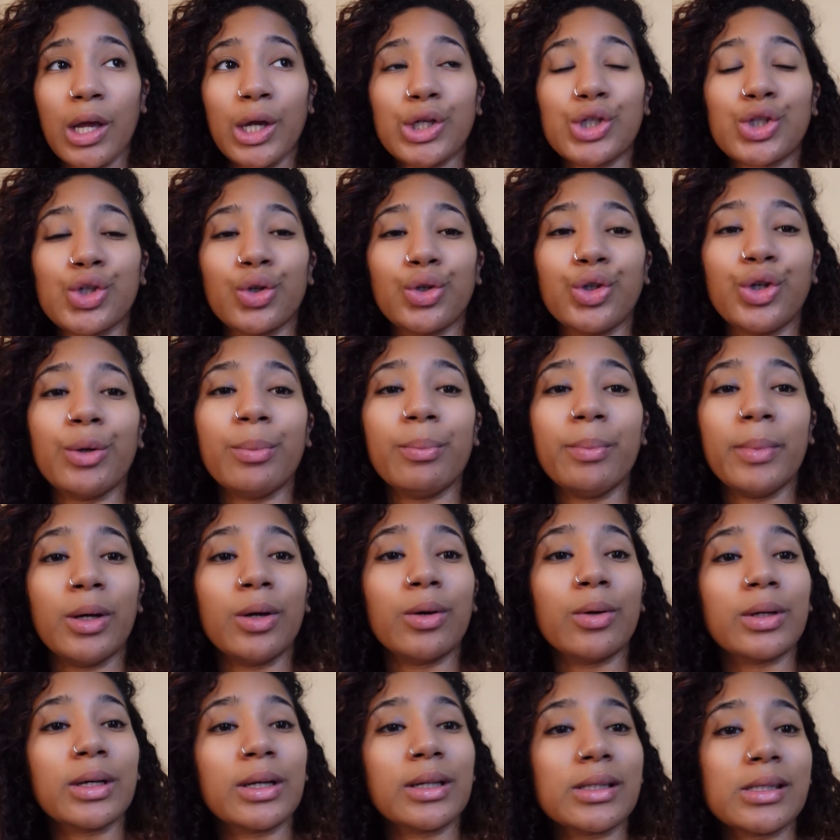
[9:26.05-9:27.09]
So your
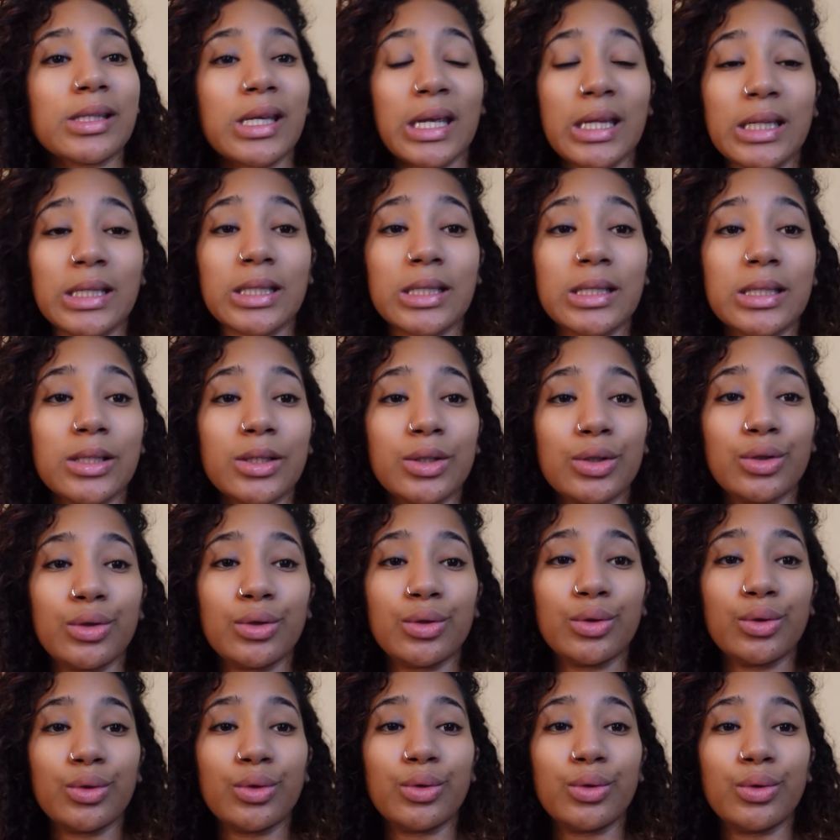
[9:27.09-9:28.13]
milk tends
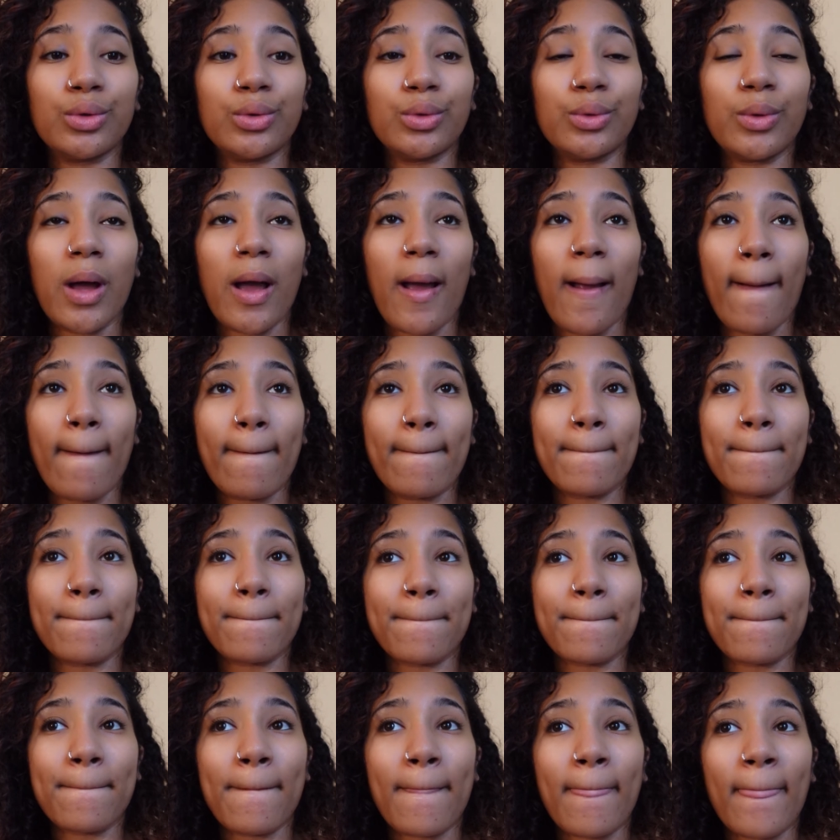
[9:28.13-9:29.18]
to
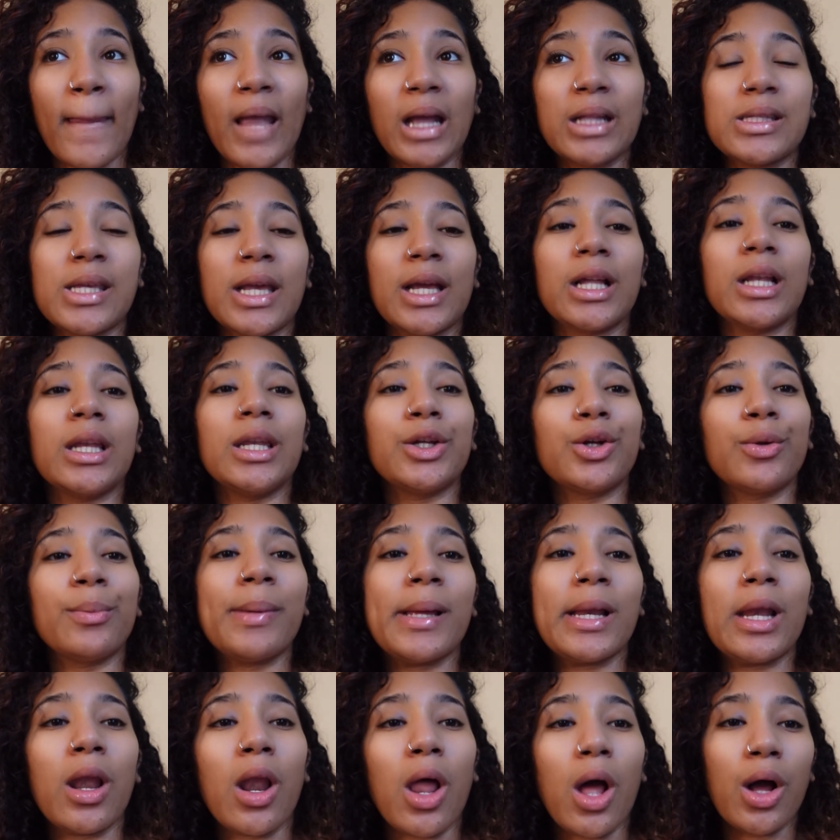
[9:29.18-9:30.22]
take a little
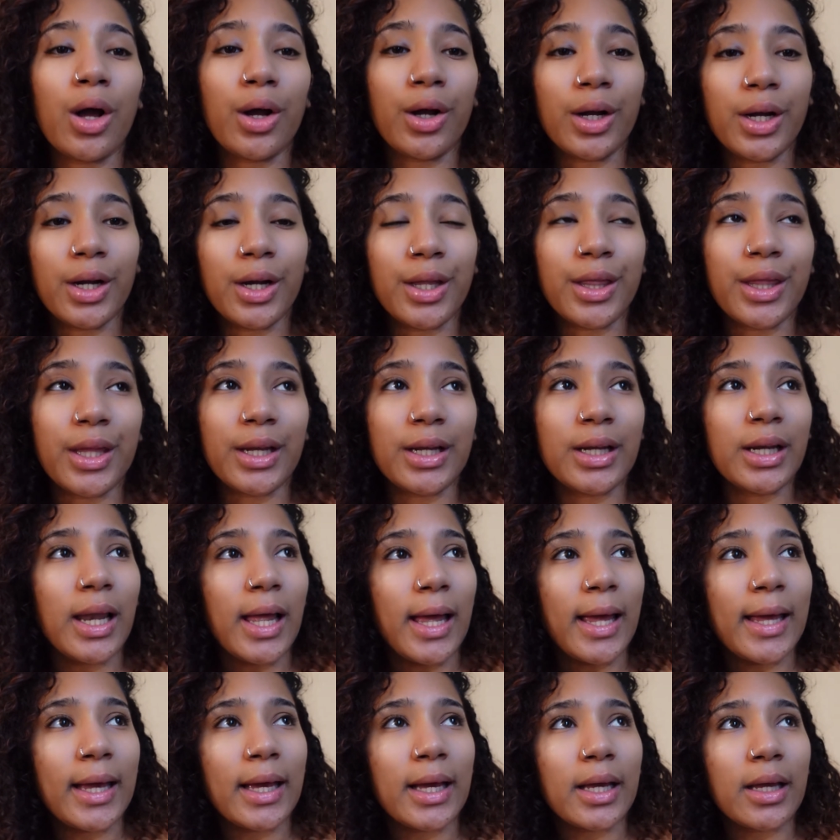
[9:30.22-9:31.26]
bit longer than,
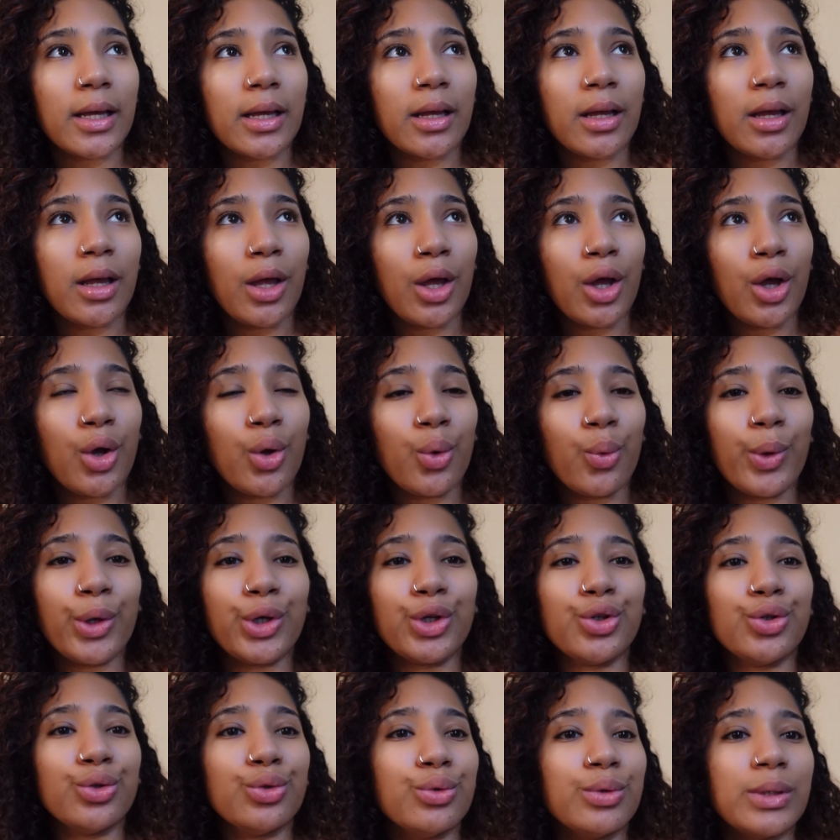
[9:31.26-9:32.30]
like, when
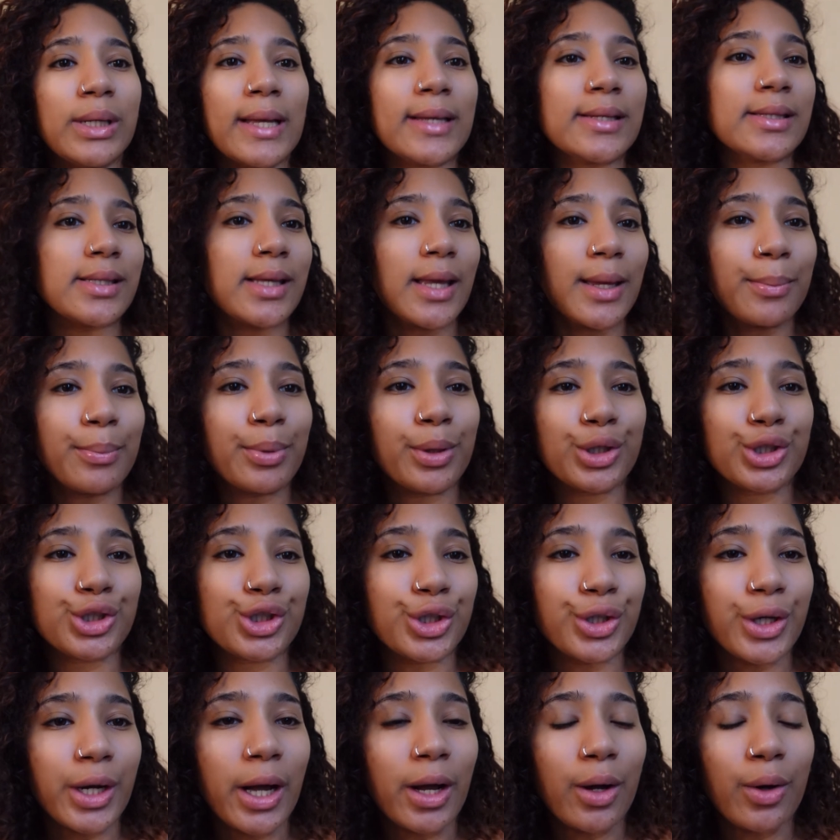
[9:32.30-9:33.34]
you, let's say, push
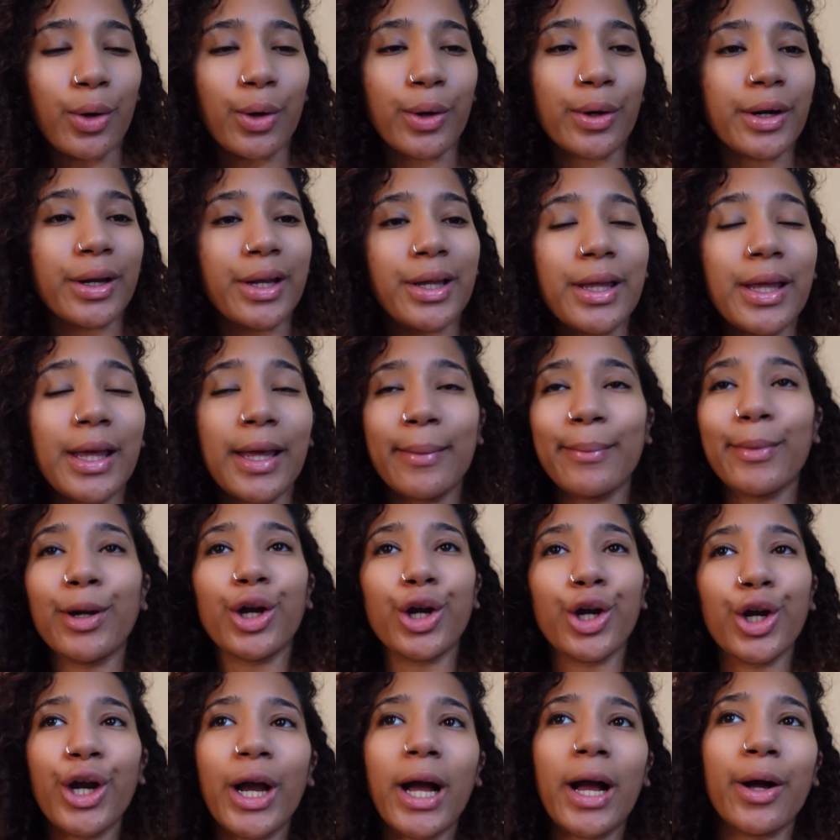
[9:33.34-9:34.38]
her out or him or
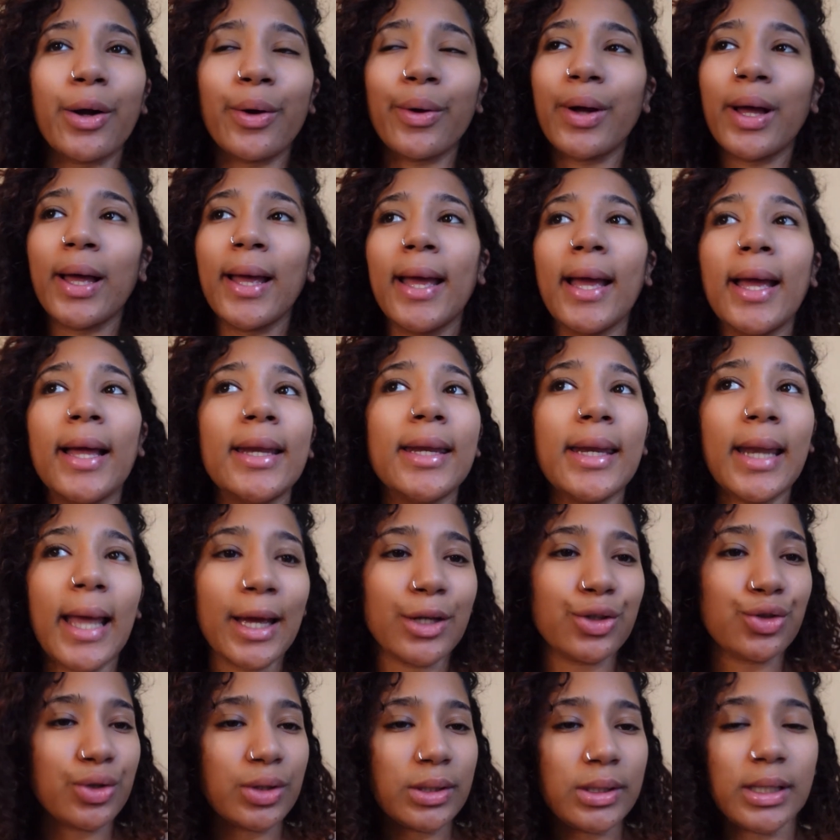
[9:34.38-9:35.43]
her out
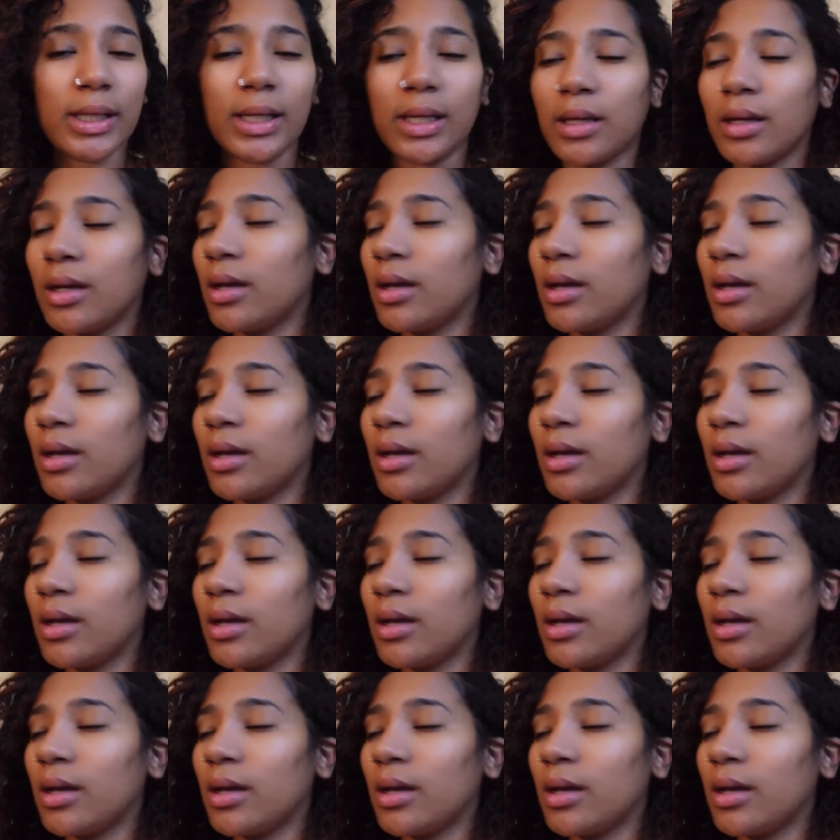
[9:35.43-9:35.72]
naturally.